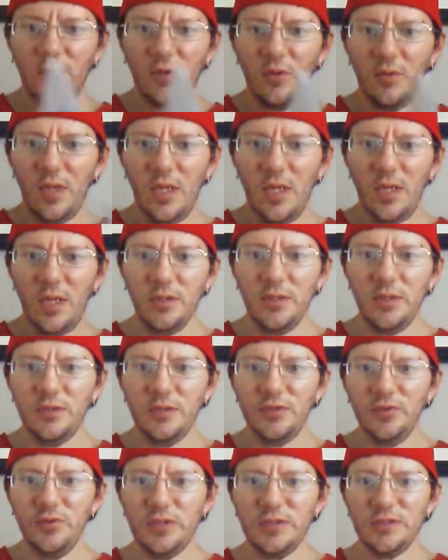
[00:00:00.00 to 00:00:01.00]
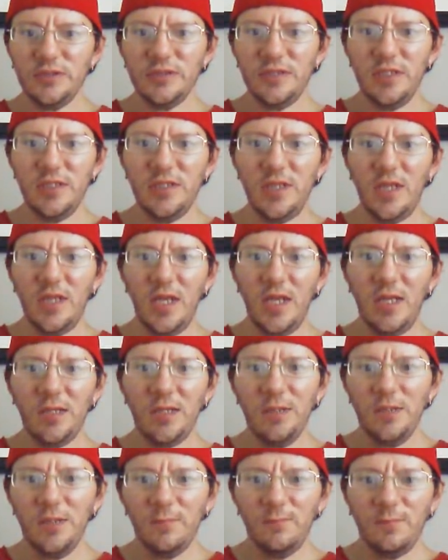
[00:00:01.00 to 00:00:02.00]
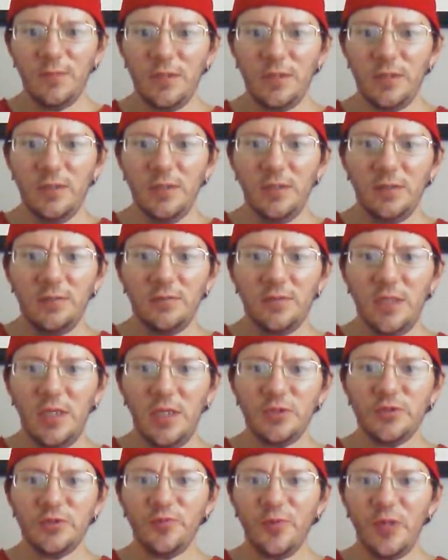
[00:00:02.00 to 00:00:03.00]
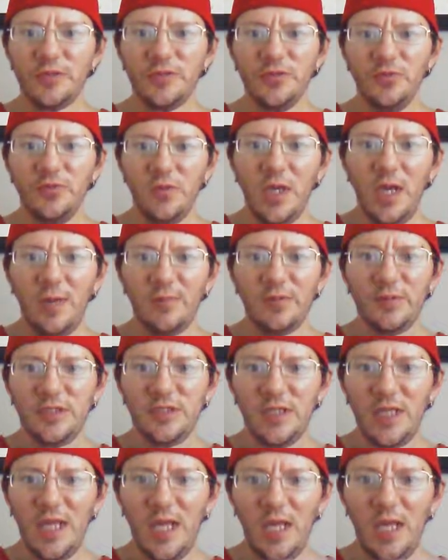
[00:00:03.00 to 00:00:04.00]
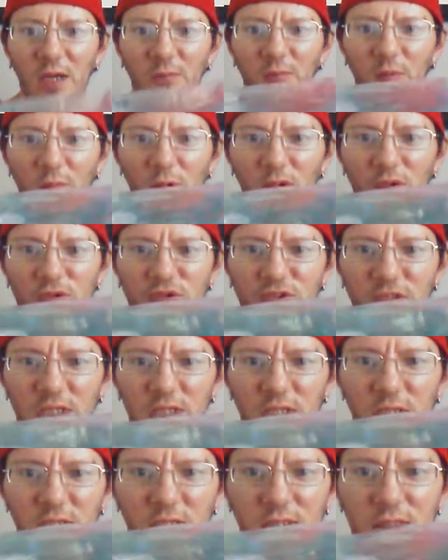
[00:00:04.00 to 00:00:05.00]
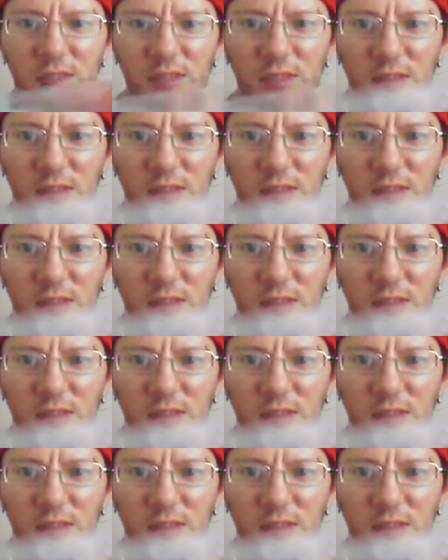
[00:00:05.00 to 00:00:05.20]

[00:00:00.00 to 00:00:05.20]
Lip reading: know how good you can see that, but there's fresh new copies of the album on CD,